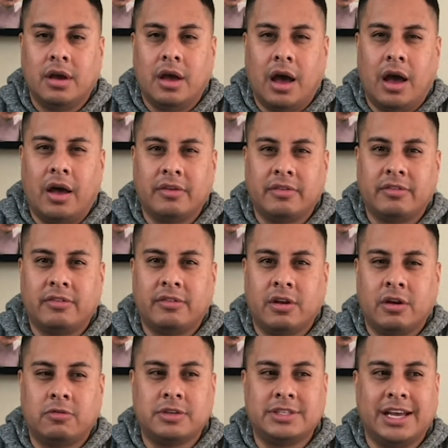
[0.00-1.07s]
us. It
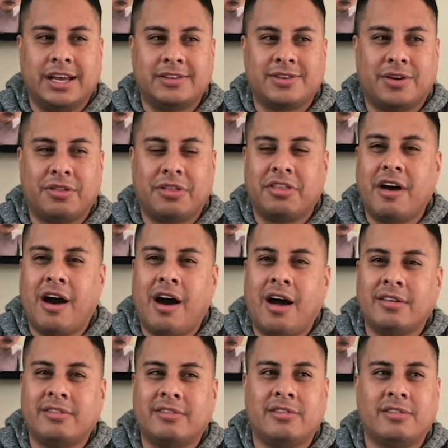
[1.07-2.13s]
overtakes our
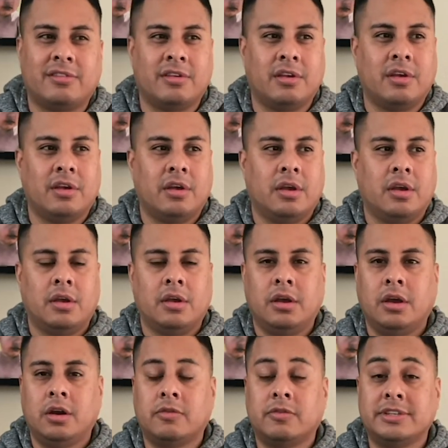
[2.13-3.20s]
thoughts.
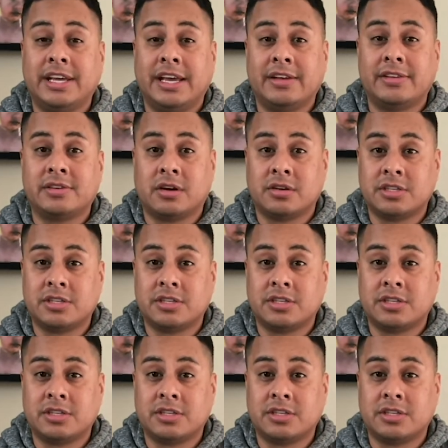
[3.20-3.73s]
It overtakes our